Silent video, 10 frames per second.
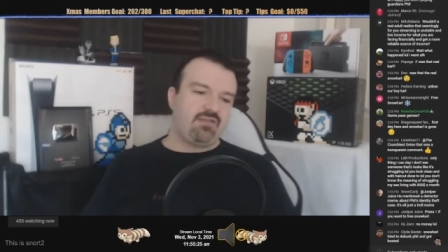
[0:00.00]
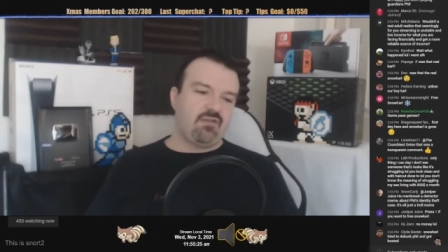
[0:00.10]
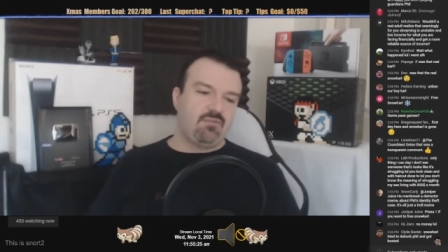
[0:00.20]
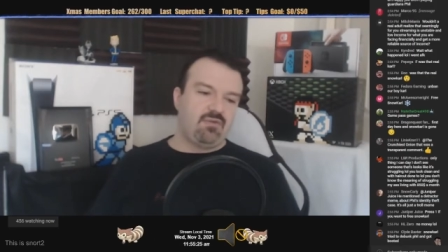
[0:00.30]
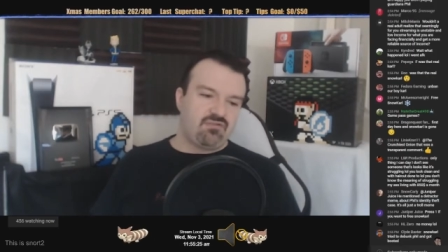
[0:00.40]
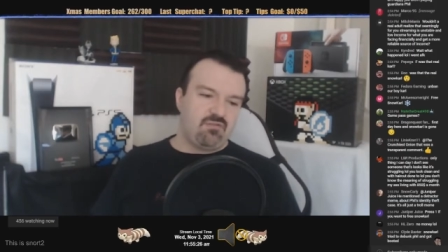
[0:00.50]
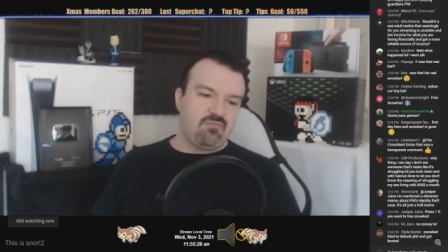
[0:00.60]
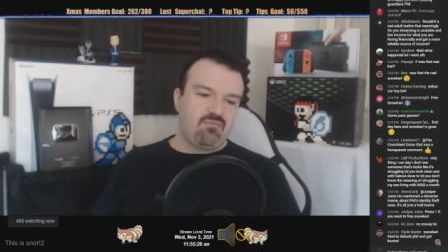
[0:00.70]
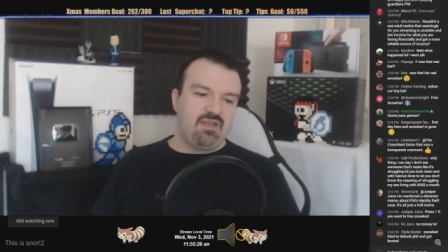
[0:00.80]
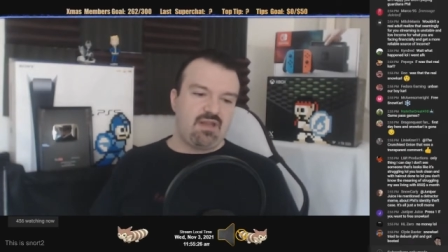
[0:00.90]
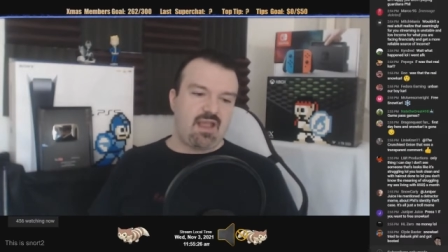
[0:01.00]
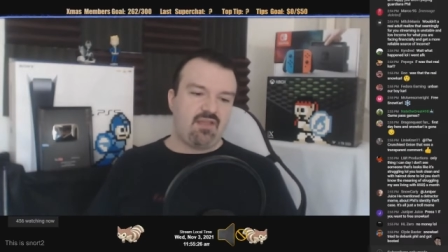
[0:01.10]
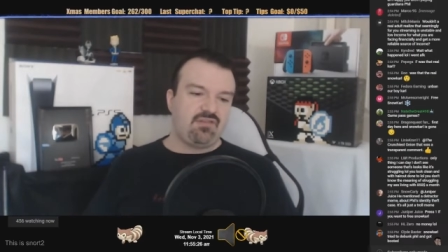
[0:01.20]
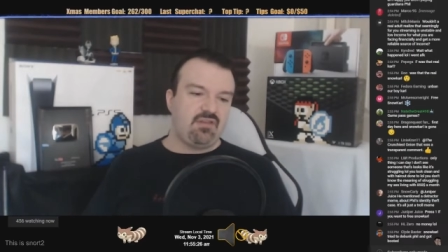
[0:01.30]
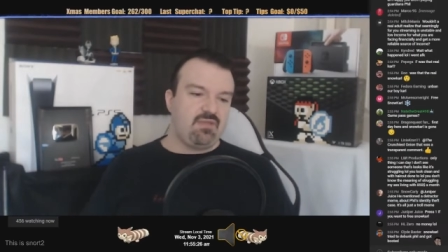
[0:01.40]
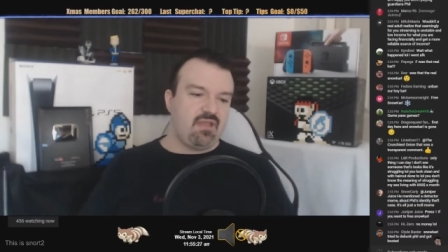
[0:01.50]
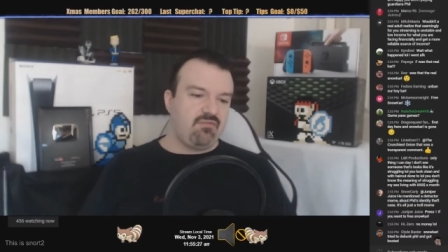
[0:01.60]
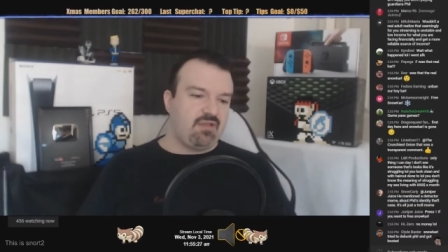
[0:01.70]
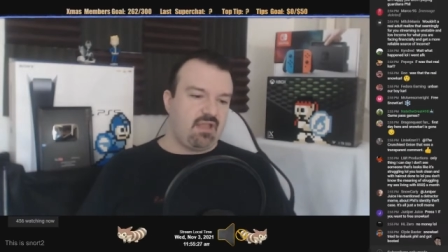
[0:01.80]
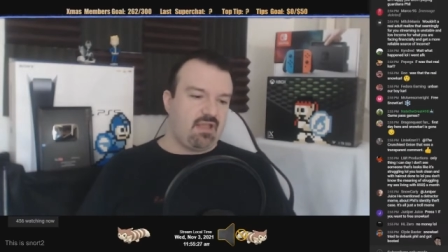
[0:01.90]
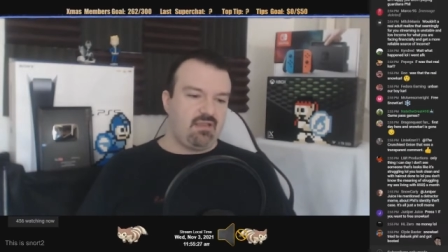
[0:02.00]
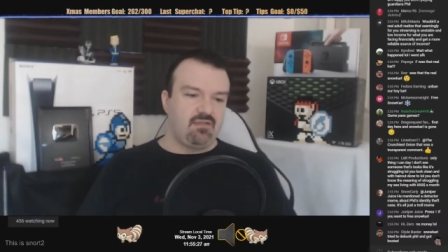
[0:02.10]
coming to stream and being nasty to me every day.